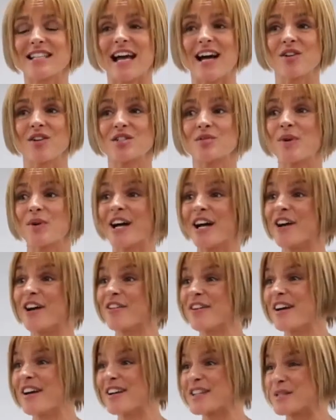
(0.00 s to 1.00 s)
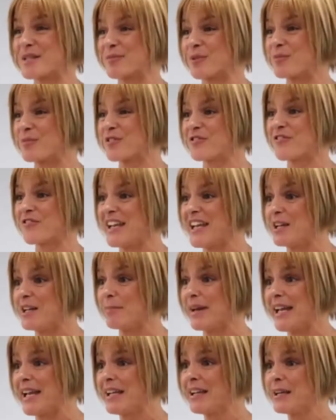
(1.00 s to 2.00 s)
house where her and her husband would feed
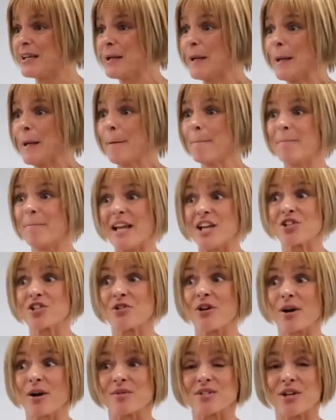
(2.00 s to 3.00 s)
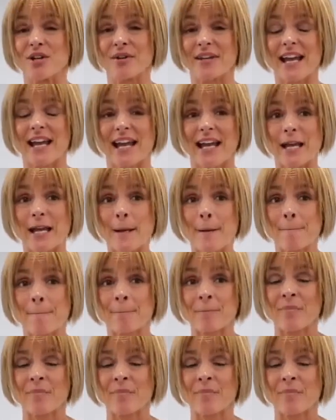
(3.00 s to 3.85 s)
me, make sure I was okay.